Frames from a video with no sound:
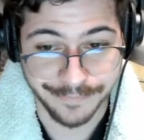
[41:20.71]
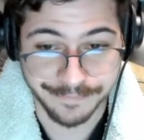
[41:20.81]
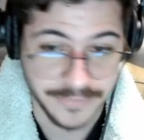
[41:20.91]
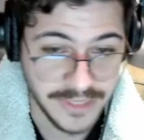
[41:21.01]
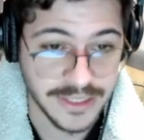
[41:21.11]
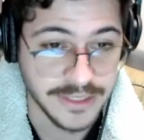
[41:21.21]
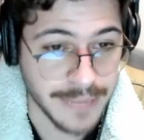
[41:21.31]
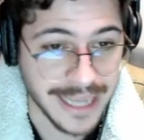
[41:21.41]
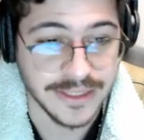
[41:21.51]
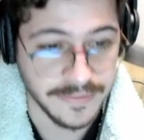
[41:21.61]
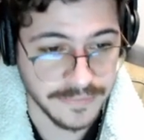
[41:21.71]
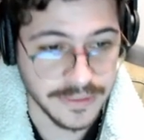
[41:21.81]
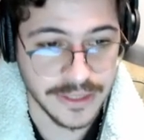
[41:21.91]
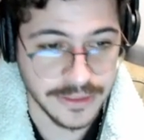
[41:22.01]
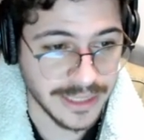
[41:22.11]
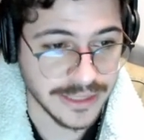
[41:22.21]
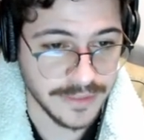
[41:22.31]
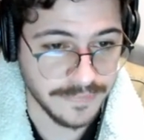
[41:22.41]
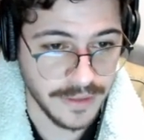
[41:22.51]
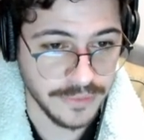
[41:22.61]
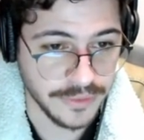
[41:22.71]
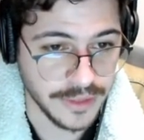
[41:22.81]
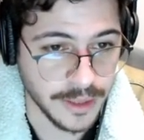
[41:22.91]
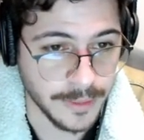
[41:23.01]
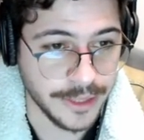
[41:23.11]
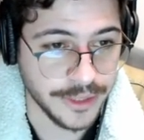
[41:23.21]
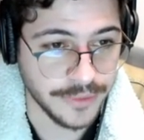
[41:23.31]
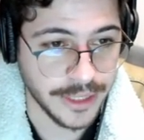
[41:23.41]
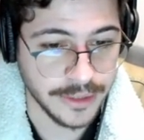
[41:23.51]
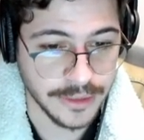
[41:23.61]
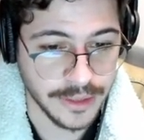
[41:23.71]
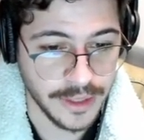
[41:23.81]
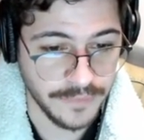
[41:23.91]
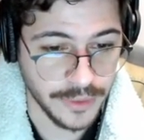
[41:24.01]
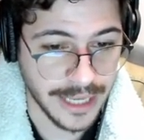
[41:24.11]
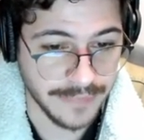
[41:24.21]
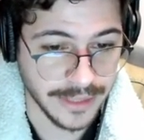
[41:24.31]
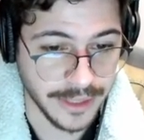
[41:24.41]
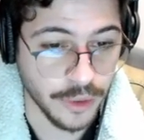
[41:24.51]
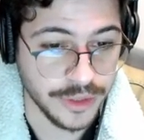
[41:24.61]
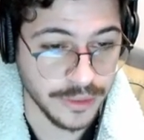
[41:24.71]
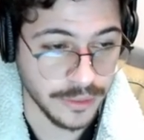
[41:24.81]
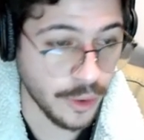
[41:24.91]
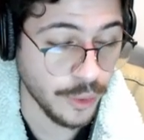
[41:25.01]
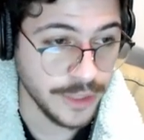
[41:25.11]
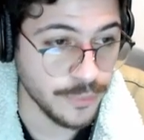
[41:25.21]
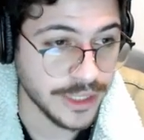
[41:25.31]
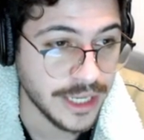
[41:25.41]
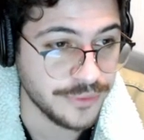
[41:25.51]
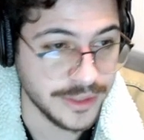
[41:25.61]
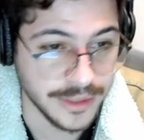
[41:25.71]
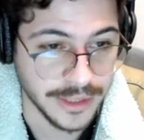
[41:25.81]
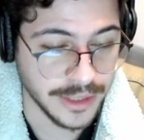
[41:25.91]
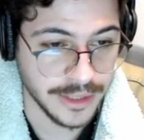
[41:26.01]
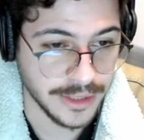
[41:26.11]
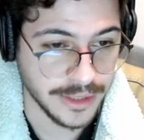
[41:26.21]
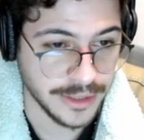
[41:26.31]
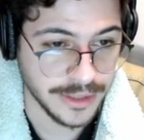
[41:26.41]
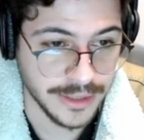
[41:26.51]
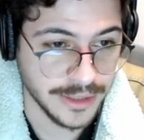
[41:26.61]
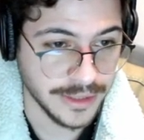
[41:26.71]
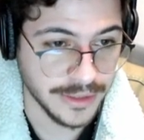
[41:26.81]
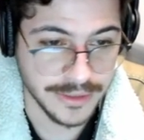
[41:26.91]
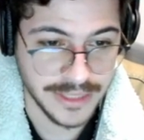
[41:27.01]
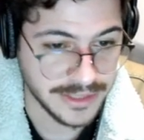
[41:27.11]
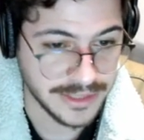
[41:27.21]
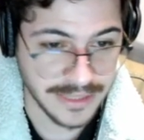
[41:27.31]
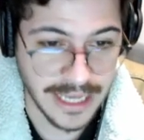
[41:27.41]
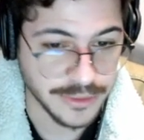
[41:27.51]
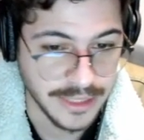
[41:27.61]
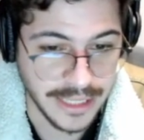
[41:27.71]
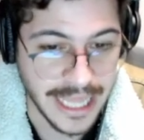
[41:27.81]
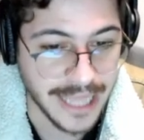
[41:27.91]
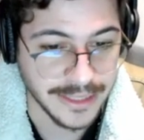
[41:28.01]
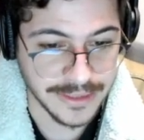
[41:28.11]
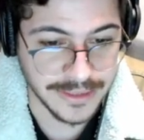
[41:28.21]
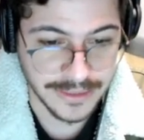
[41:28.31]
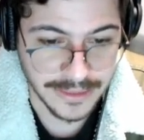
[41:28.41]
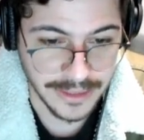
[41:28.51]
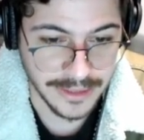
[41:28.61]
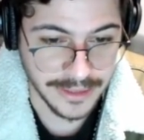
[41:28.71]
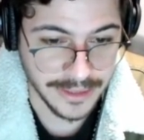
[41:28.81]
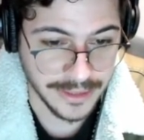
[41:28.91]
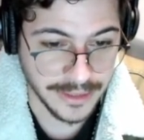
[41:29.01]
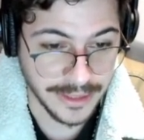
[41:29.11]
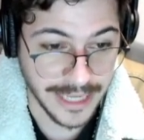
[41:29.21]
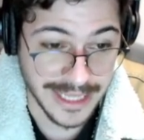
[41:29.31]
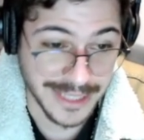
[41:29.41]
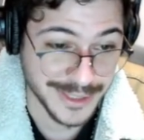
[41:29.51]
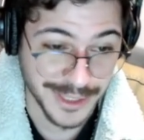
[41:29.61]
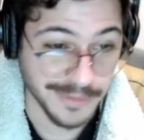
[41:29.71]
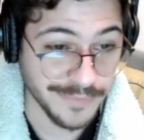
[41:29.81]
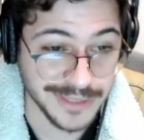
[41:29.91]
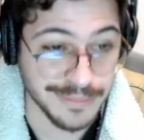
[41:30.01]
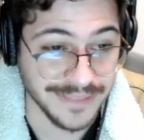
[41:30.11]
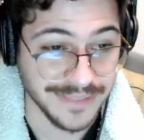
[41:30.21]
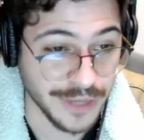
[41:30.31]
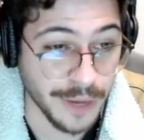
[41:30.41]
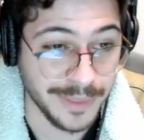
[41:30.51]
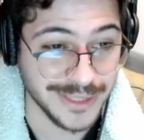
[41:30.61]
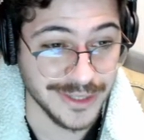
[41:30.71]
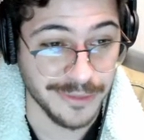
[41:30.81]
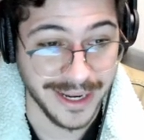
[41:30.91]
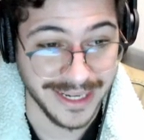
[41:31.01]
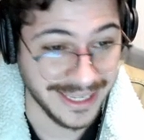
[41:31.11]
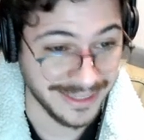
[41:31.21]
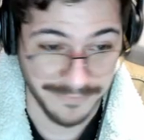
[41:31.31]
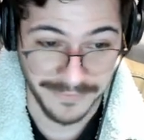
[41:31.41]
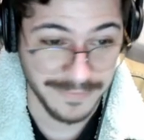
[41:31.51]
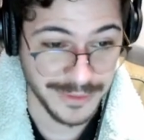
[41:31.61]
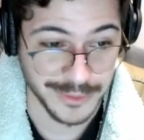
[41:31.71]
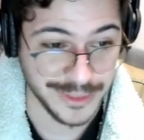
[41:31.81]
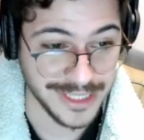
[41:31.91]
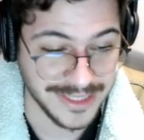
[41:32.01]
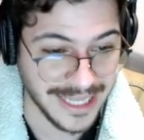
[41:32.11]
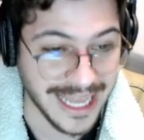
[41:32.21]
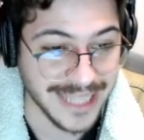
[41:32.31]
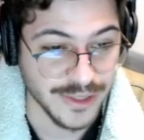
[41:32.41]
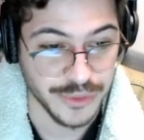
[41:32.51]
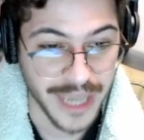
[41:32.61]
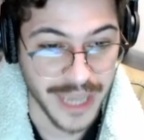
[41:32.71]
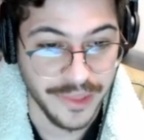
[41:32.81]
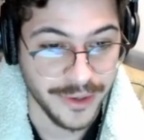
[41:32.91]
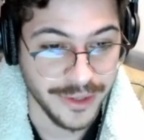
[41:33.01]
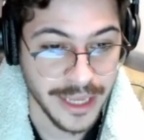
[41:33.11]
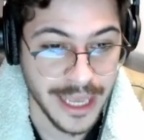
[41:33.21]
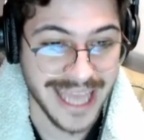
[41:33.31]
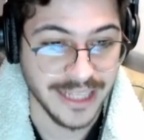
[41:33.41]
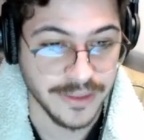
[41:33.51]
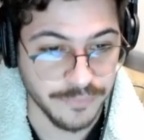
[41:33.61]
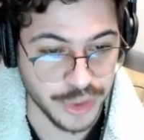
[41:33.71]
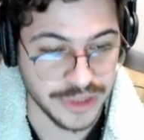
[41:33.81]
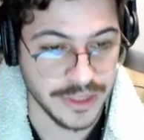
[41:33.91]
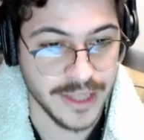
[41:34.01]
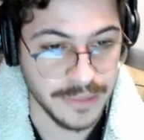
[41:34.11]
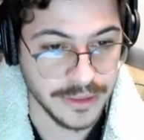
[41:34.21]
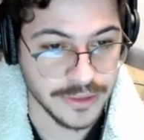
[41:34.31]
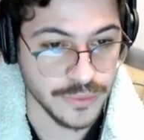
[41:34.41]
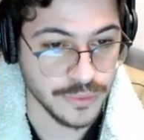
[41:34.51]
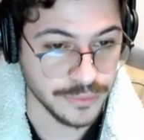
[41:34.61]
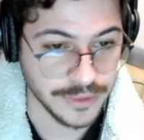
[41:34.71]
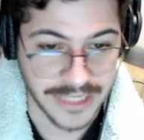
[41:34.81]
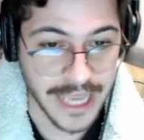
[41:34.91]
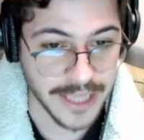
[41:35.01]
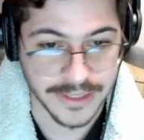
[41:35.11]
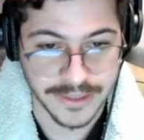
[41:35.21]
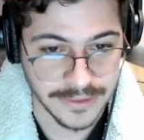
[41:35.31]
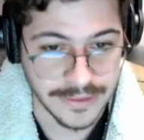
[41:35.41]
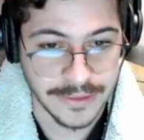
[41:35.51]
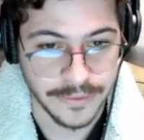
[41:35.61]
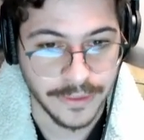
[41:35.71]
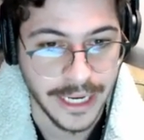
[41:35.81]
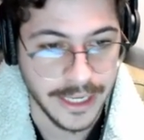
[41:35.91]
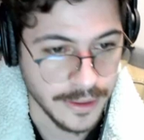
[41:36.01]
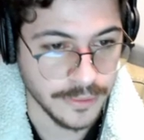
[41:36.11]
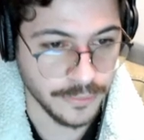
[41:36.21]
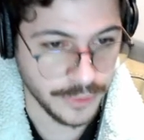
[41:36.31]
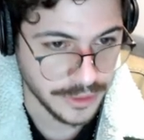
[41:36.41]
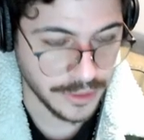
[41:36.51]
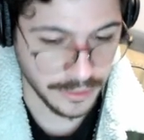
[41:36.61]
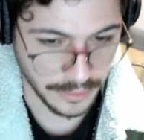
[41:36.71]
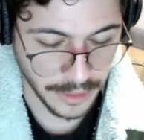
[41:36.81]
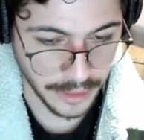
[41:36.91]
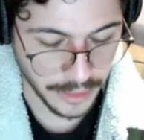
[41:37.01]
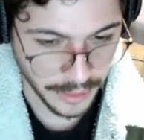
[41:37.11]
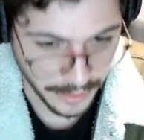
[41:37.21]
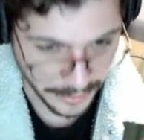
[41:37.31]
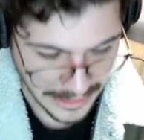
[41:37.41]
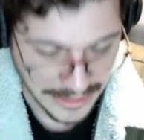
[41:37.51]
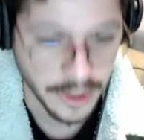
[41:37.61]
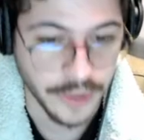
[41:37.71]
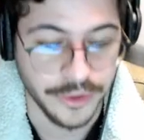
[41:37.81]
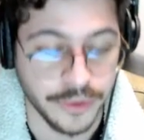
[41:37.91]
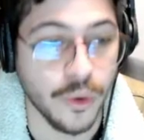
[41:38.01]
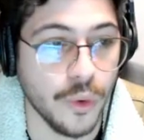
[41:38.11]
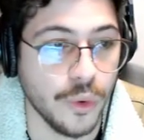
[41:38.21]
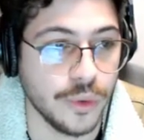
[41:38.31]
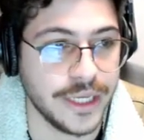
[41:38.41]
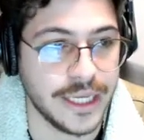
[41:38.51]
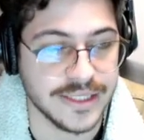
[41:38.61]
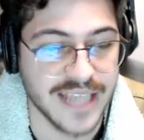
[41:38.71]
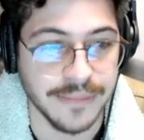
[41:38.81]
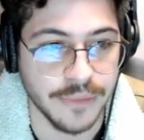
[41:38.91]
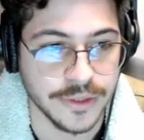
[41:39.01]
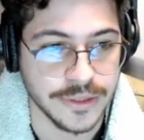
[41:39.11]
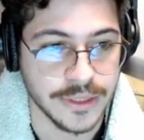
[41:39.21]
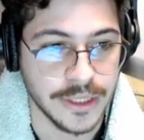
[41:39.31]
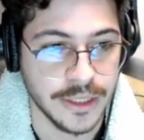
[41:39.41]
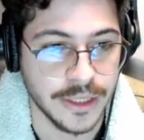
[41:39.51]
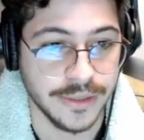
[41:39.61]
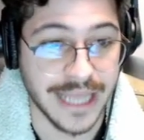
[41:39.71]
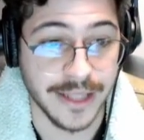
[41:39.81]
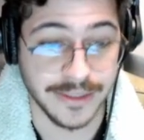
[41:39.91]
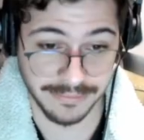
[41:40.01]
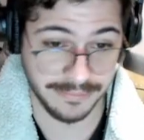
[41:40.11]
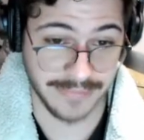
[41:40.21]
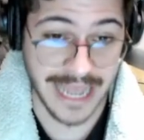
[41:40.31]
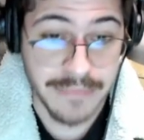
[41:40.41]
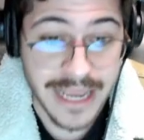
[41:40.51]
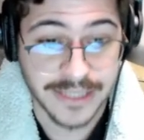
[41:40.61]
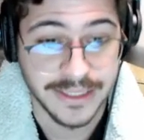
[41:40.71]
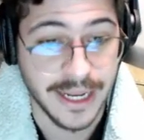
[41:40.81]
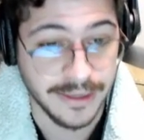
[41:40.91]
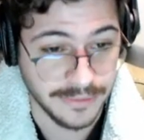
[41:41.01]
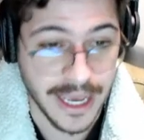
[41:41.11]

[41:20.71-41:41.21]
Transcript: This is massive. This is massive if you think about it, right? If you have like only 160,000 lands, and then some of these massive companies are buying like 50 or 60 lands altogether and converting them into states, right? Which are that's how they're called in Sandbox. That means that